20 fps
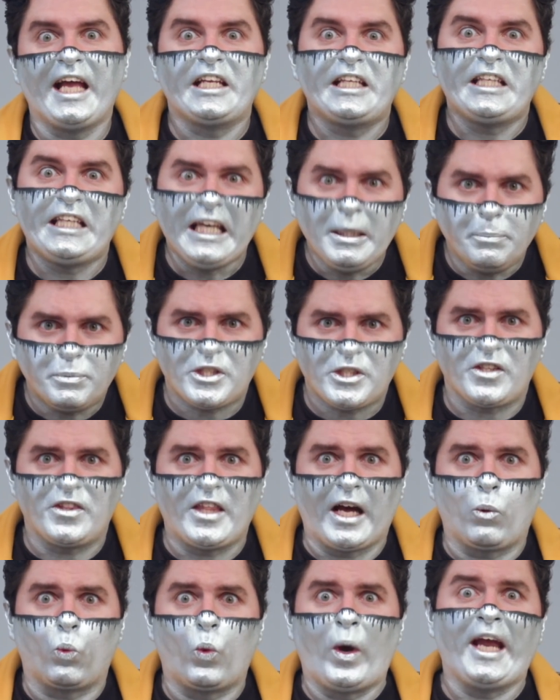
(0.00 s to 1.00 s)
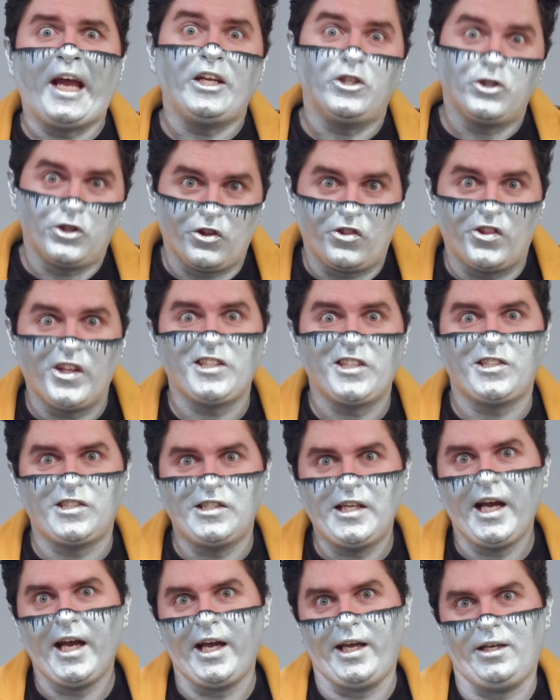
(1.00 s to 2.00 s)
and keeps it that way to this
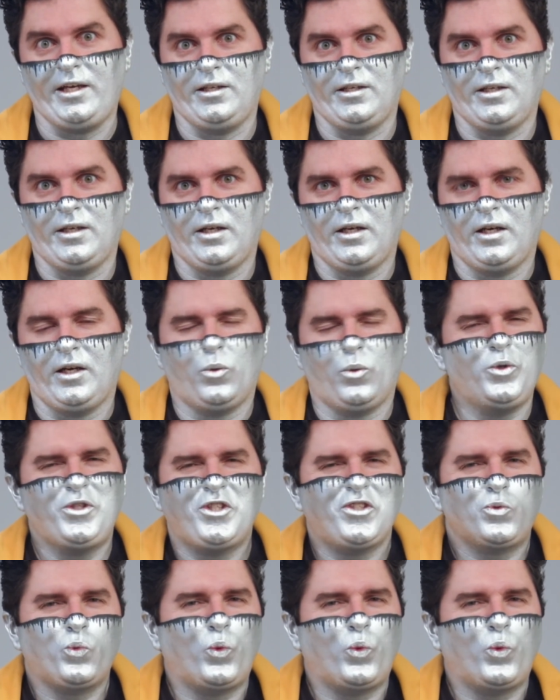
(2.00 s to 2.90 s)
day. Which is